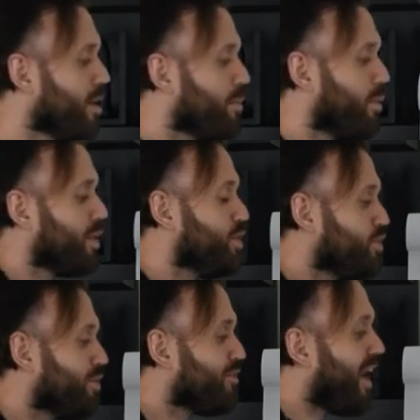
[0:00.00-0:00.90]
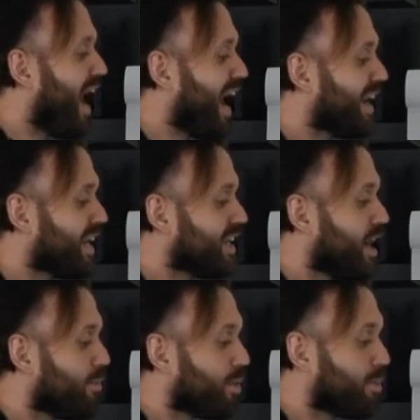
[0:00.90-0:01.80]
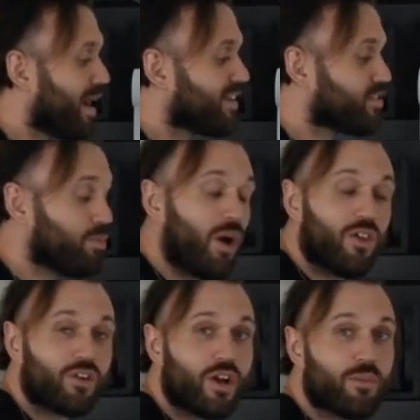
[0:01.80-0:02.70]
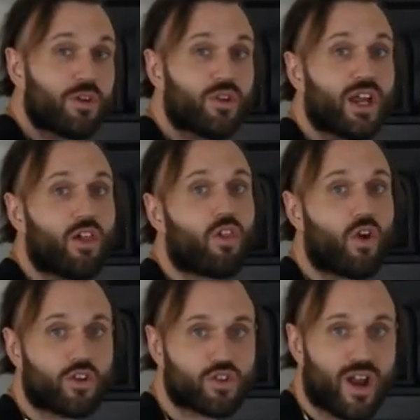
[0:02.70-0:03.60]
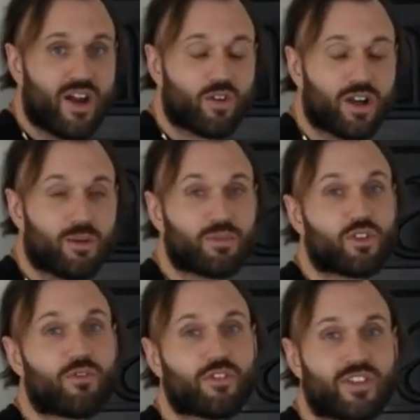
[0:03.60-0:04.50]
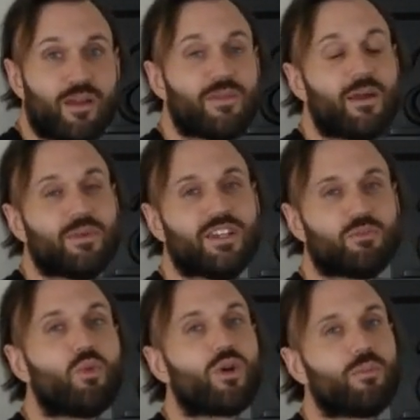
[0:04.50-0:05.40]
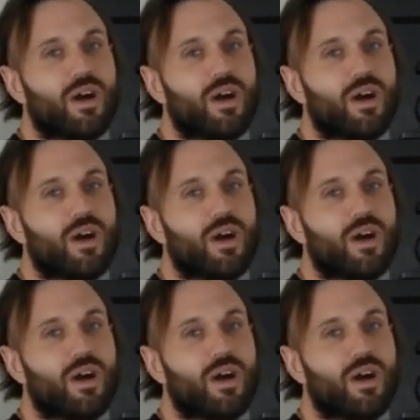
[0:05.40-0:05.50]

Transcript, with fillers: But when you divide a number by a smaller number, you get a larger outcome. So for them, that means more